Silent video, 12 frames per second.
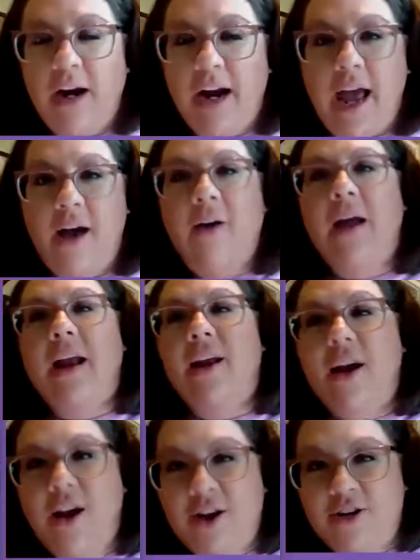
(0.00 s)
it out and
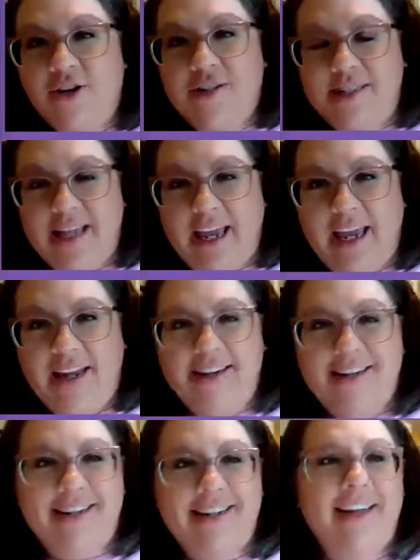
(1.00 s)

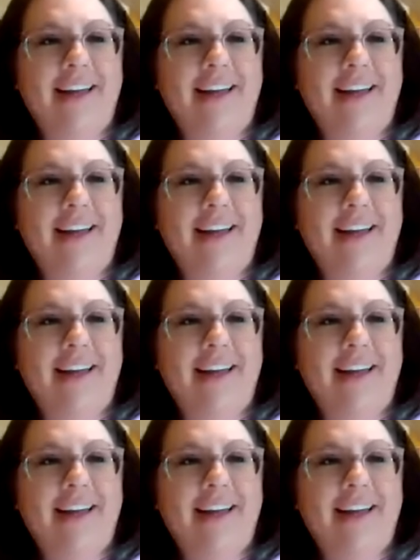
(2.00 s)
understand